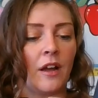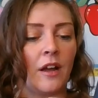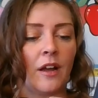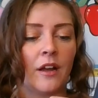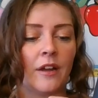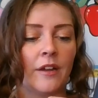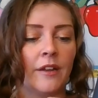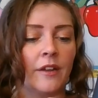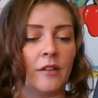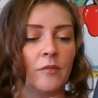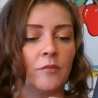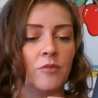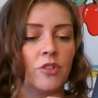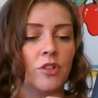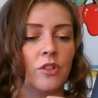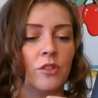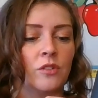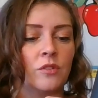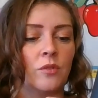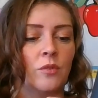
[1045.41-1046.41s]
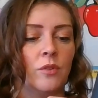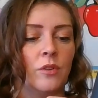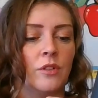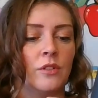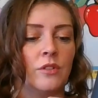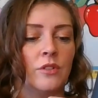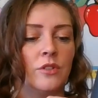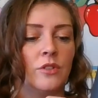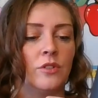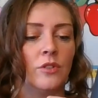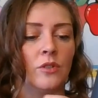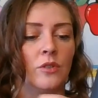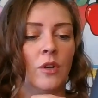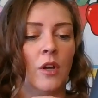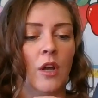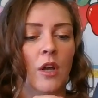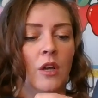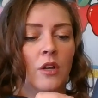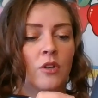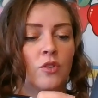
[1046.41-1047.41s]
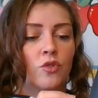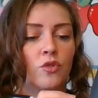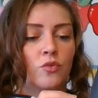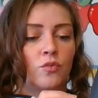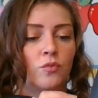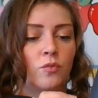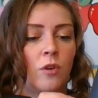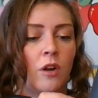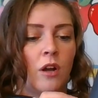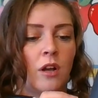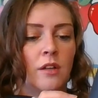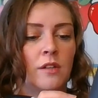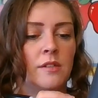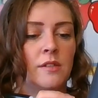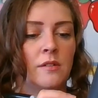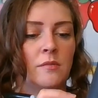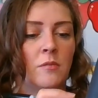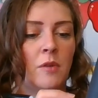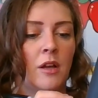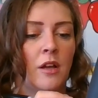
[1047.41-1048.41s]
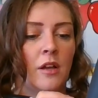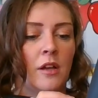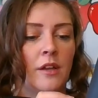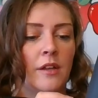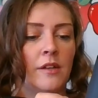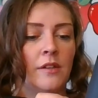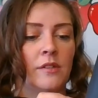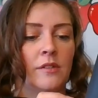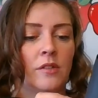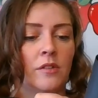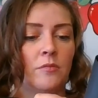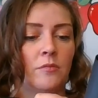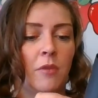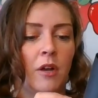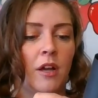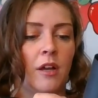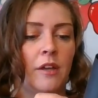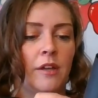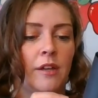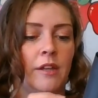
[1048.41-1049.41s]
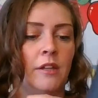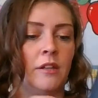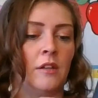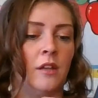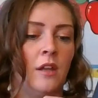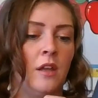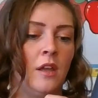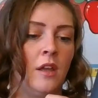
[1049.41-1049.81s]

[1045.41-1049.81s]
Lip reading: I am just going to draw some eyes on mine